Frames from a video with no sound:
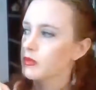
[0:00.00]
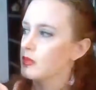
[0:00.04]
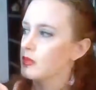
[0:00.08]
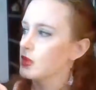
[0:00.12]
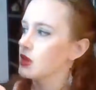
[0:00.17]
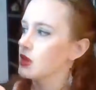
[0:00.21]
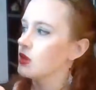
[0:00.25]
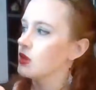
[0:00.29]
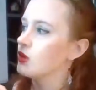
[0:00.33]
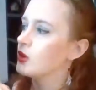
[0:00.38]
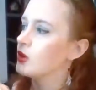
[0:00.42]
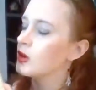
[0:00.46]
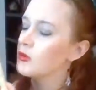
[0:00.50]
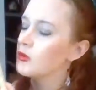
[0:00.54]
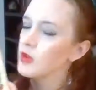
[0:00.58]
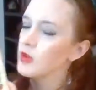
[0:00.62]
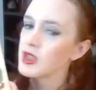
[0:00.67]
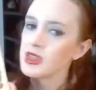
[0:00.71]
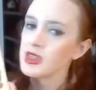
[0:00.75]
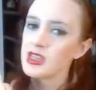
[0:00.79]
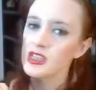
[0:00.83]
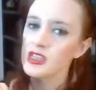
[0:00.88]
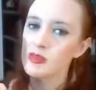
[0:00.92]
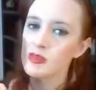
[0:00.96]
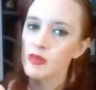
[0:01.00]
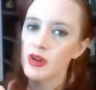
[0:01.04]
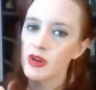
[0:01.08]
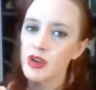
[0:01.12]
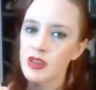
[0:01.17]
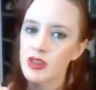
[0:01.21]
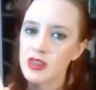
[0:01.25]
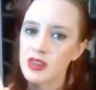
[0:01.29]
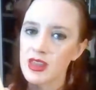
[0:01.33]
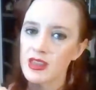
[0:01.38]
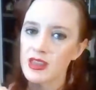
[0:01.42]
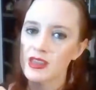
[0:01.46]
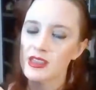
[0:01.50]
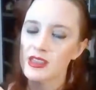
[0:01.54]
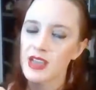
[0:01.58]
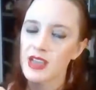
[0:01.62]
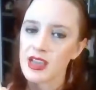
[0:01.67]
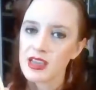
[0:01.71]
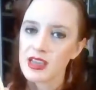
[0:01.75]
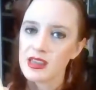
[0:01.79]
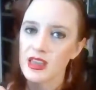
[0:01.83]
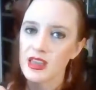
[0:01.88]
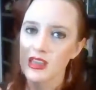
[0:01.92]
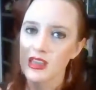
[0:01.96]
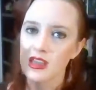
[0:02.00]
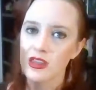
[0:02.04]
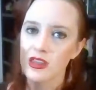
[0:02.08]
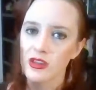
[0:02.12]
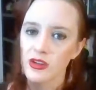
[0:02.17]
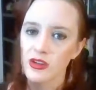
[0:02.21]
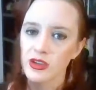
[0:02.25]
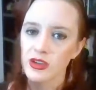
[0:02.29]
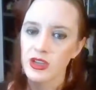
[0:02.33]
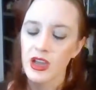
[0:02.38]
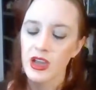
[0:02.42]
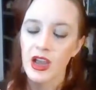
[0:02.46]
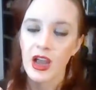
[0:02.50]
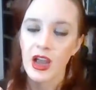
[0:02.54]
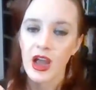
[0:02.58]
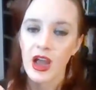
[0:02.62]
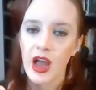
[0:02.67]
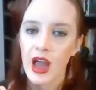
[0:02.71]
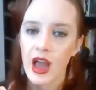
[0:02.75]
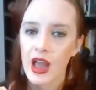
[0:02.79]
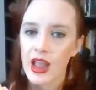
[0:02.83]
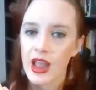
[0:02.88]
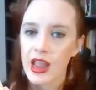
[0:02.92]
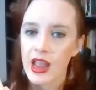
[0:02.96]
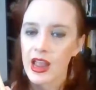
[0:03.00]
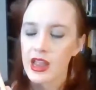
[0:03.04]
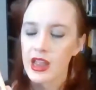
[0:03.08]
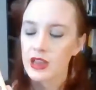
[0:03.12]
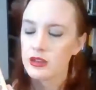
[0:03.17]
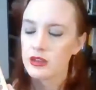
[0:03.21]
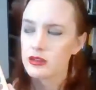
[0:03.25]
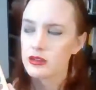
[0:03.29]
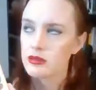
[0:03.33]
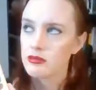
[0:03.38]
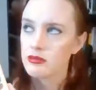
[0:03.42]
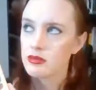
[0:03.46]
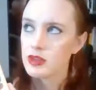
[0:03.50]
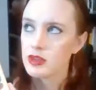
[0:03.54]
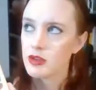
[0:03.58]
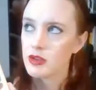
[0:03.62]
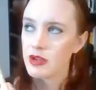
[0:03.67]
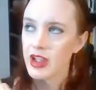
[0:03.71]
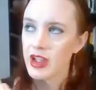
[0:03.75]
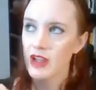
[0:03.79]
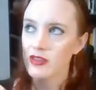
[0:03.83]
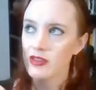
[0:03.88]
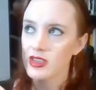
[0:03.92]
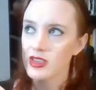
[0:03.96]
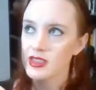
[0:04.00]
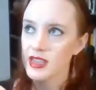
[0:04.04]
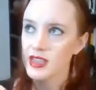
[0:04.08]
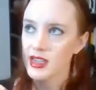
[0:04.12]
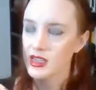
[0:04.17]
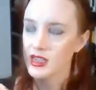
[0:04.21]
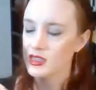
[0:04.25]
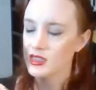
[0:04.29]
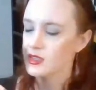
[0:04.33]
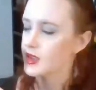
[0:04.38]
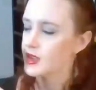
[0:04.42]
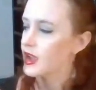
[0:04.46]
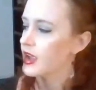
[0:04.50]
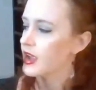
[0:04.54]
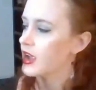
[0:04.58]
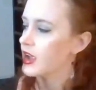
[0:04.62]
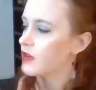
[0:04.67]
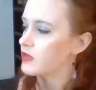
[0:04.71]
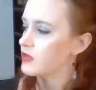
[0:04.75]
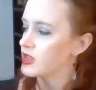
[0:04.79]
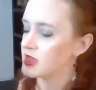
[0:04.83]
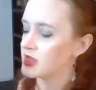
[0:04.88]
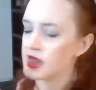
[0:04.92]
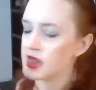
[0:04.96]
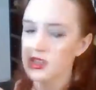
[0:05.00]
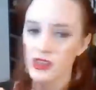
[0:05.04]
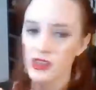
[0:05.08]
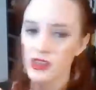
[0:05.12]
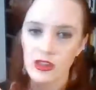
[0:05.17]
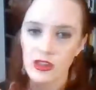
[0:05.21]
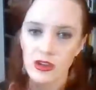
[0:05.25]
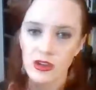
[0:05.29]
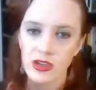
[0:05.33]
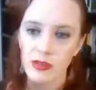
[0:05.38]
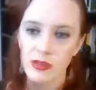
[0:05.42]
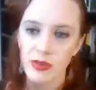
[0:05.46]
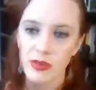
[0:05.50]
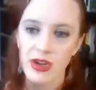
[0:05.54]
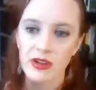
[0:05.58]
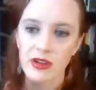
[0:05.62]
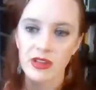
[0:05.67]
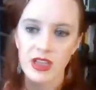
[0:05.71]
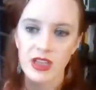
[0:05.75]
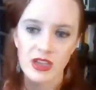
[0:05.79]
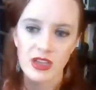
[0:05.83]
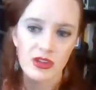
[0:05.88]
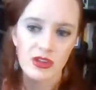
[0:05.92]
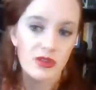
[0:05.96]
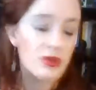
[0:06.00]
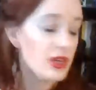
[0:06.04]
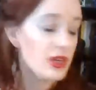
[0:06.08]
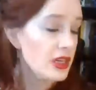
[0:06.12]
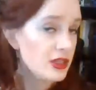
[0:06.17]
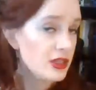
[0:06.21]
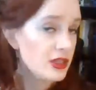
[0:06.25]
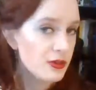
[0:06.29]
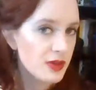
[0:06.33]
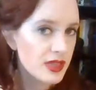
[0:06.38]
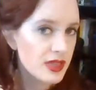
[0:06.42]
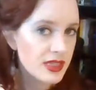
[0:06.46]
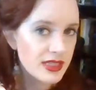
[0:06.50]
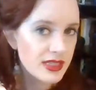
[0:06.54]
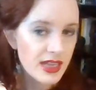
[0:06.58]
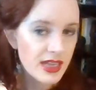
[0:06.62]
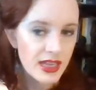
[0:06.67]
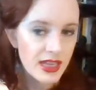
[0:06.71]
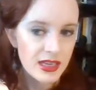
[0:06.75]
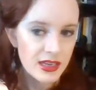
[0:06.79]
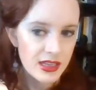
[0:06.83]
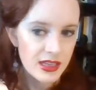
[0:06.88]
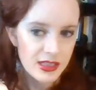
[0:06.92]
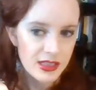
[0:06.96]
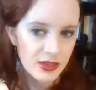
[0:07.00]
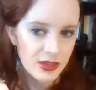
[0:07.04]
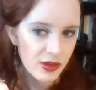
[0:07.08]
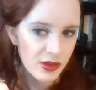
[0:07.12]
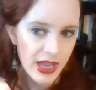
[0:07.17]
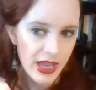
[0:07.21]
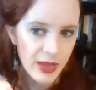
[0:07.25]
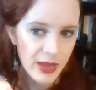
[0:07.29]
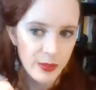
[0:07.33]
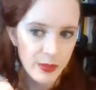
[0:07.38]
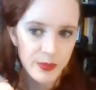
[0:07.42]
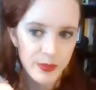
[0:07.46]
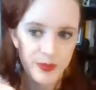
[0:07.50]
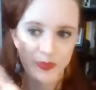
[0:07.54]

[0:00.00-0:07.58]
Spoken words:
you can read this book, then the second, then the third. I don't have the second. I have this and the third. Apparently you don't need to read the second. It's okay.